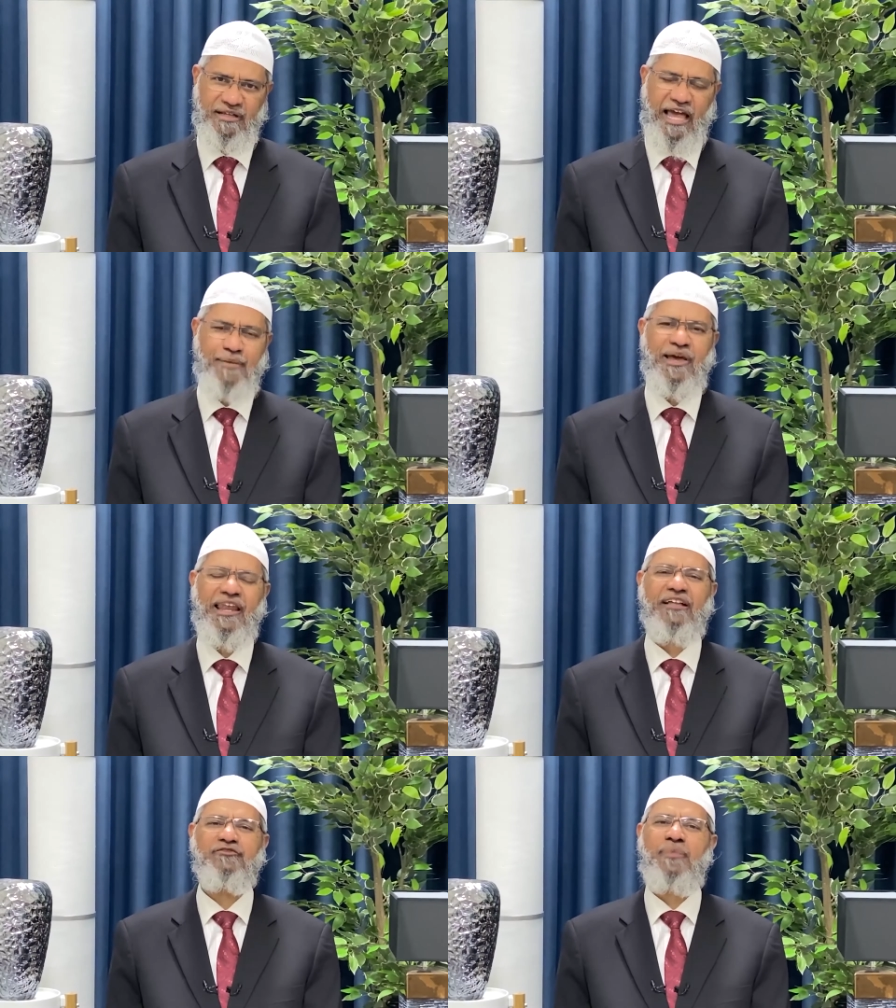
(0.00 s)
And may
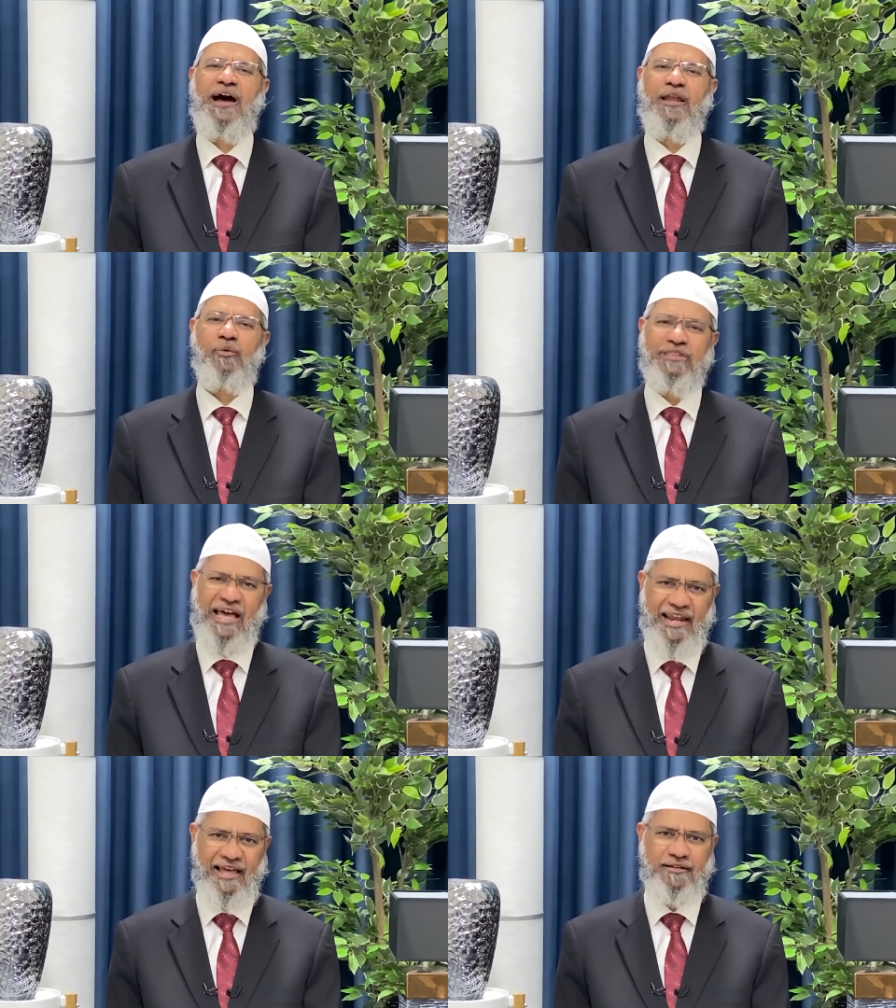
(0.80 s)
Allah subhanahu wa
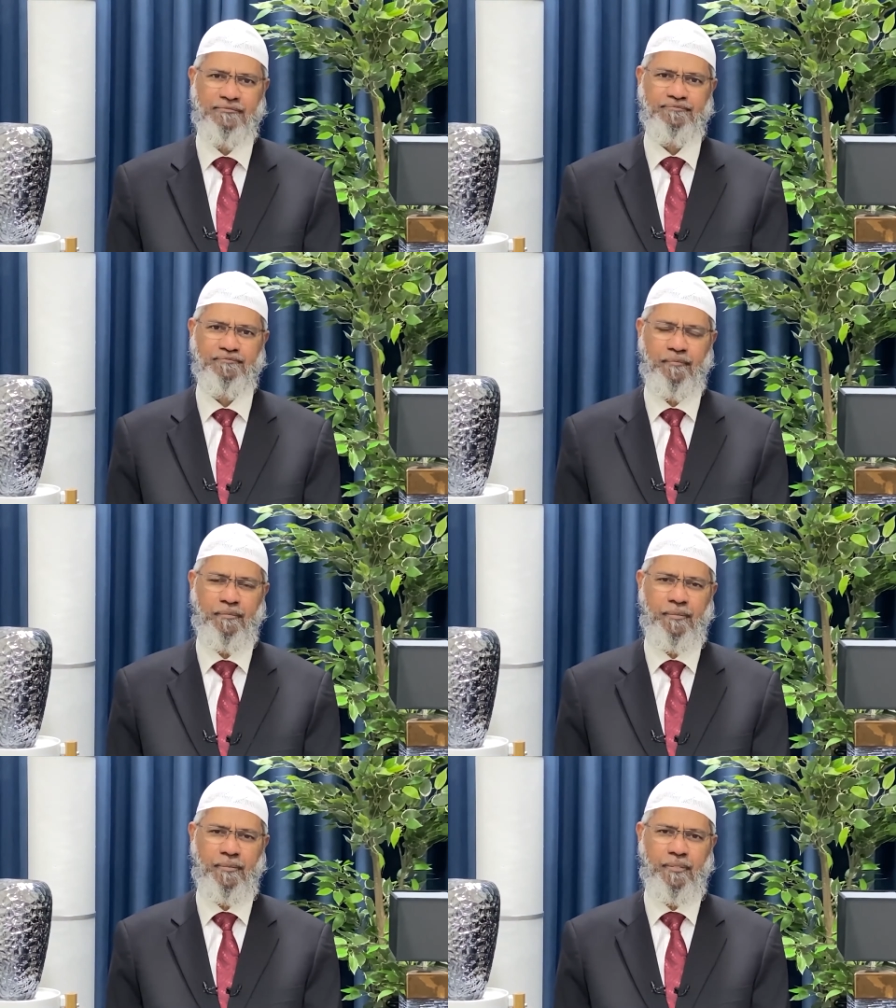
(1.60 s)
ta'ala
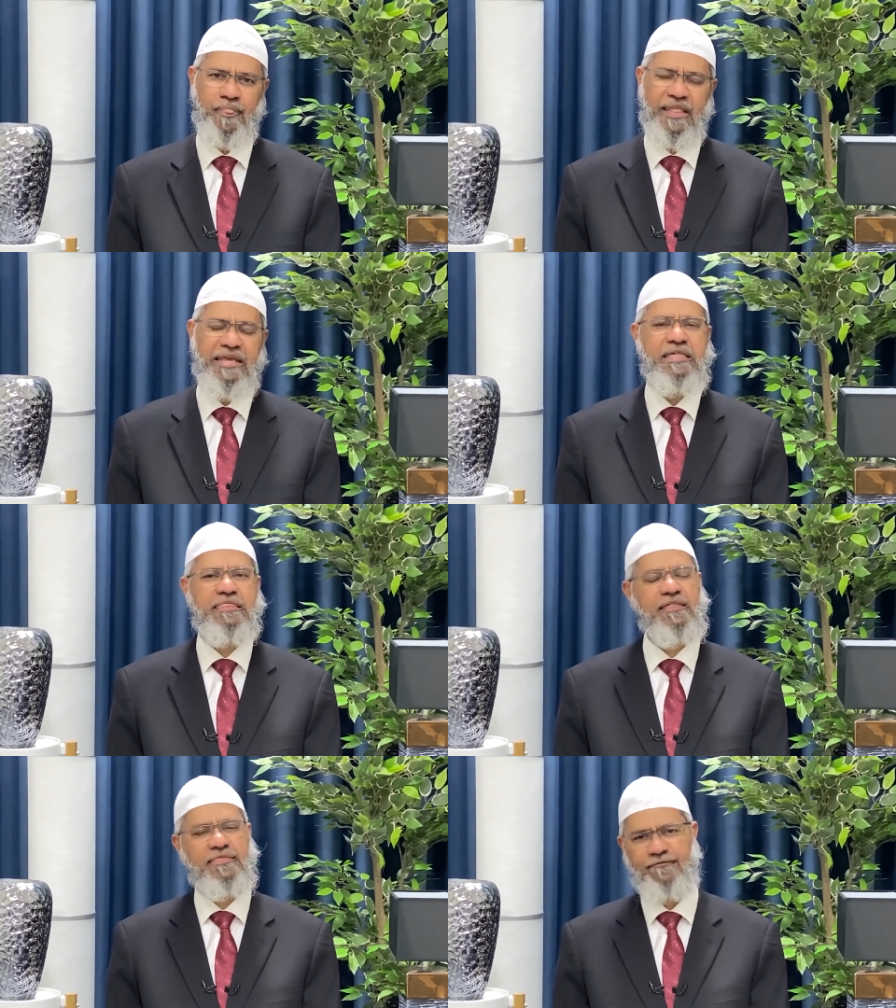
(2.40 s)

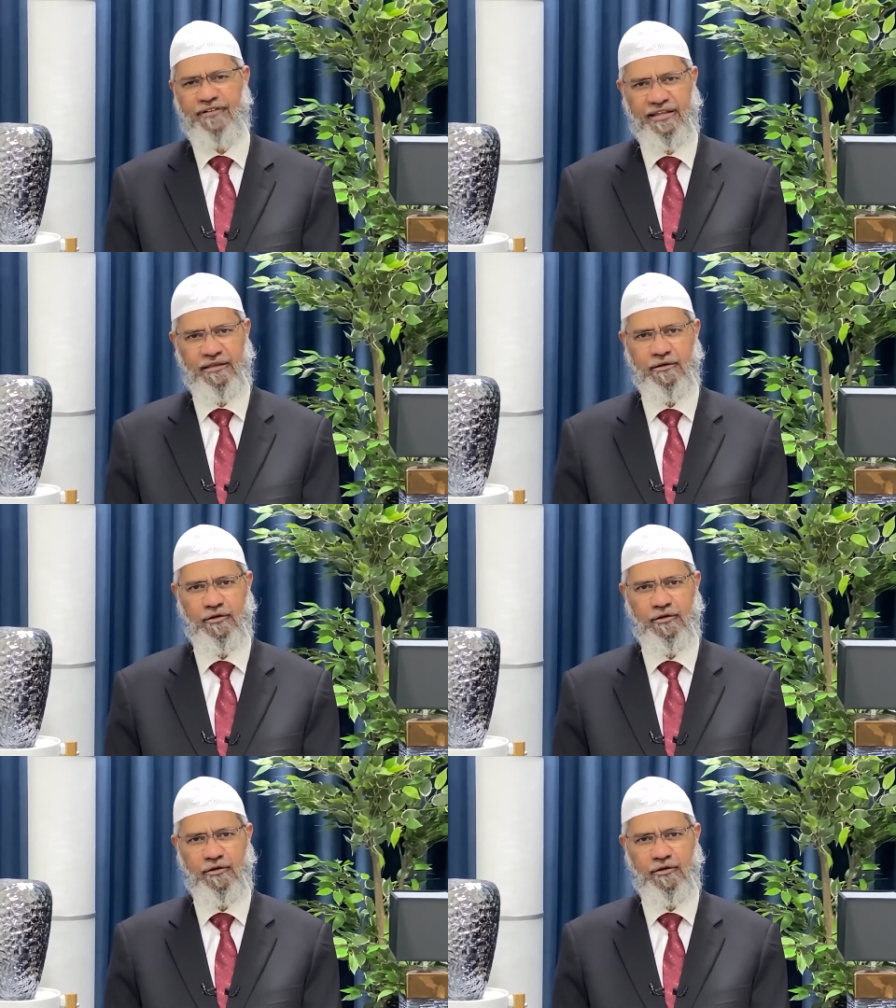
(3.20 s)
ease the suffering